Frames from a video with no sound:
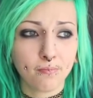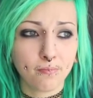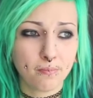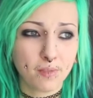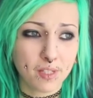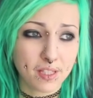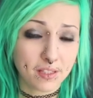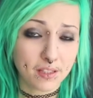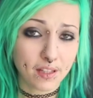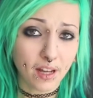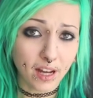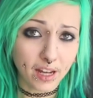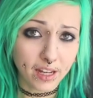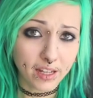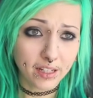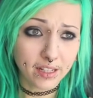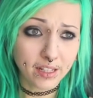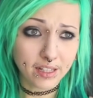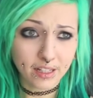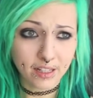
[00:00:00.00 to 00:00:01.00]

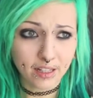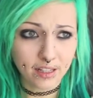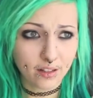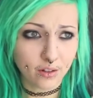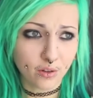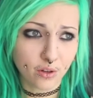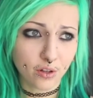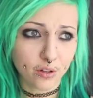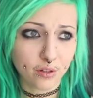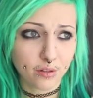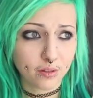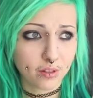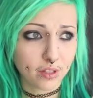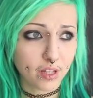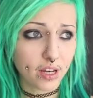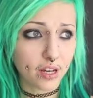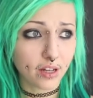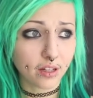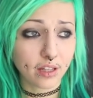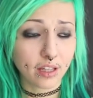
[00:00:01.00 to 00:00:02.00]
misdye, or
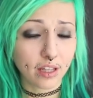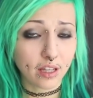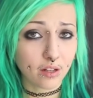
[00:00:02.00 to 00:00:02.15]
yeah,